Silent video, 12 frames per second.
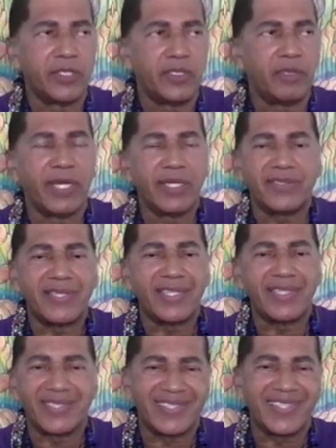you might say,
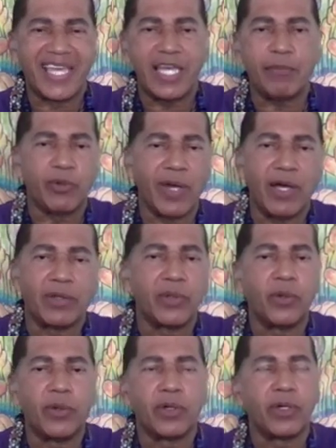an escape
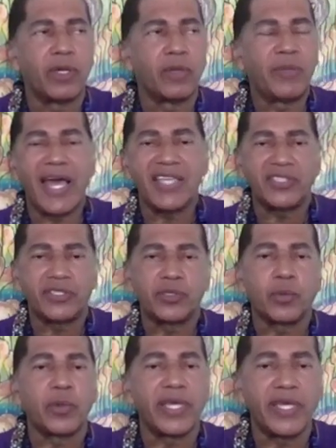route or a
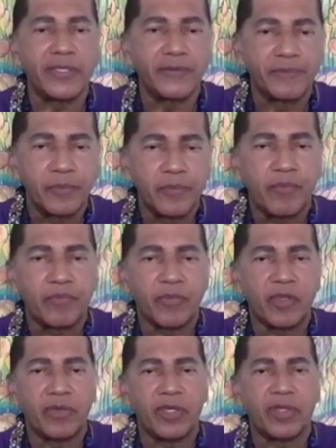passageway.
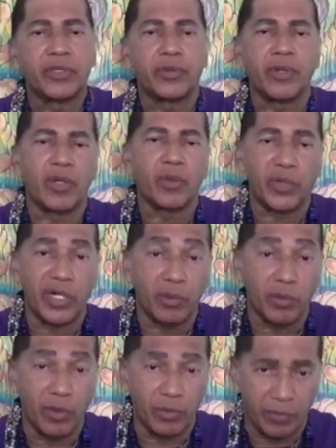The Underground
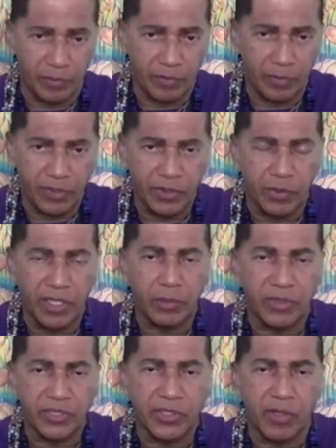Railroad was what
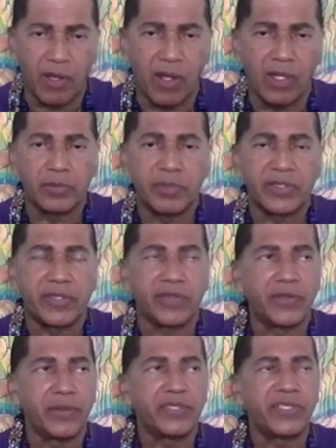it was called, but the
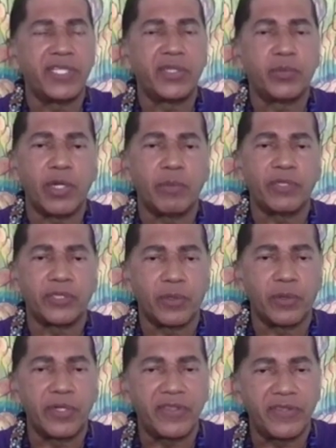13th
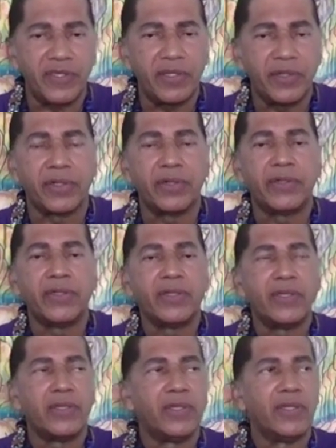Repertory Theater
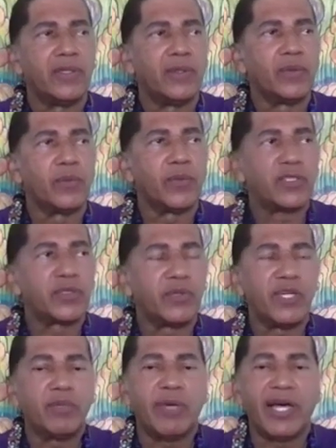was
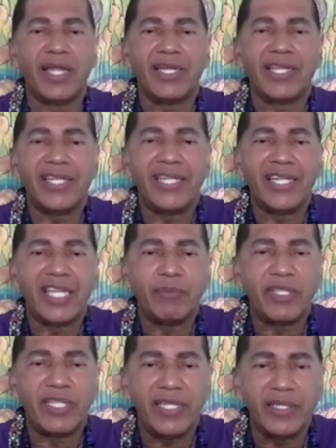run by a lady
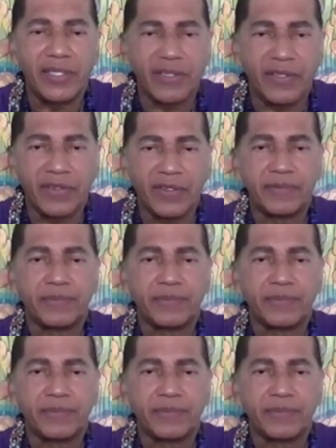named Edith,